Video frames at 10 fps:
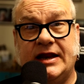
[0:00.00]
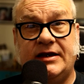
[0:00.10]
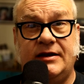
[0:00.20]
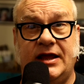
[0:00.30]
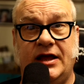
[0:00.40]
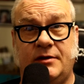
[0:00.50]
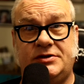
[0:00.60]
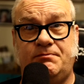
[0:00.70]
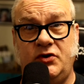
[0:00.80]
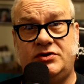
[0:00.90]
and it, it
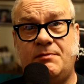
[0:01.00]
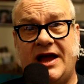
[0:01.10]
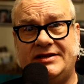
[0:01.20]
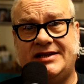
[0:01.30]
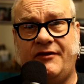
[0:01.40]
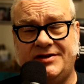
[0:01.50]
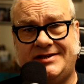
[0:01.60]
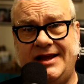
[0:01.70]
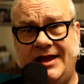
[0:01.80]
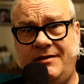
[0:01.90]
helps boost my
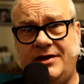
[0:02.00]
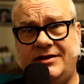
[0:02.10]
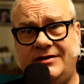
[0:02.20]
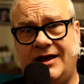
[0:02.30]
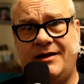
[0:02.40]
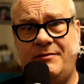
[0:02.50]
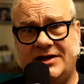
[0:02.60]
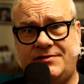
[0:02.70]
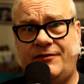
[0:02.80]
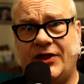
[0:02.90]
self-esteem and uh,
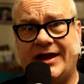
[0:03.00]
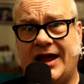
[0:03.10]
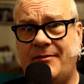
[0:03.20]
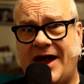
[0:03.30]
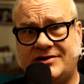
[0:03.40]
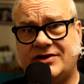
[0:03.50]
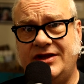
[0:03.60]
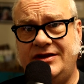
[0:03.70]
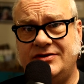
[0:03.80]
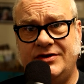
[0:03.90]
makes me feel like I'm
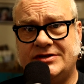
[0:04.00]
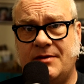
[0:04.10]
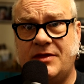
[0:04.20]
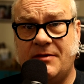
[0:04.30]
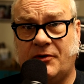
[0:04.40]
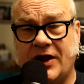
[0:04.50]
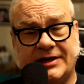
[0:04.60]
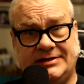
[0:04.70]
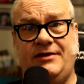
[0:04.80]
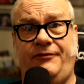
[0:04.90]
actually doing something
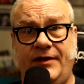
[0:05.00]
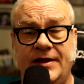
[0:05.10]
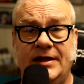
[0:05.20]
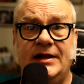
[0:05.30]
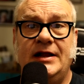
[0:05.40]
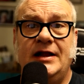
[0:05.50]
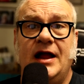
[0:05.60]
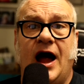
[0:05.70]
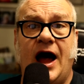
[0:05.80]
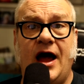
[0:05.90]
productive.
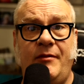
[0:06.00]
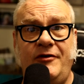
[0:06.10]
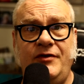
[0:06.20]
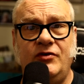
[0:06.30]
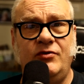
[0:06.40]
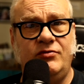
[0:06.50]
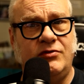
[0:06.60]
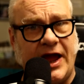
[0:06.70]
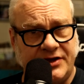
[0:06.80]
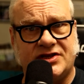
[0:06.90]
Um, if you
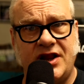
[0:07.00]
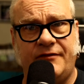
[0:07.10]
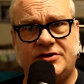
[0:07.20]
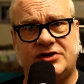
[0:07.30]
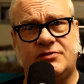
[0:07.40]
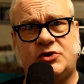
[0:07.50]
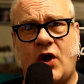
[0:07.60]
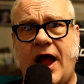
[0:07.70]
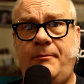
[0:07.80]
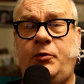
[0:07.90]
like us enough to
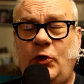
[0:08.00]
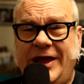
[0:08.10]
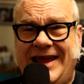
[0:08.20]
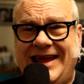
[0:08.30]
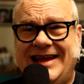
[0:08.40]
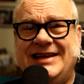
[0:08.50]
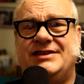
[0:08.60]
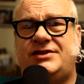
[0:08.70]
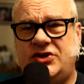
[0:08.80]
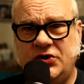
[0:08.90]
subscribe,
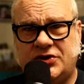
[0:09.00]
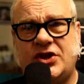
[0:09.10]
please do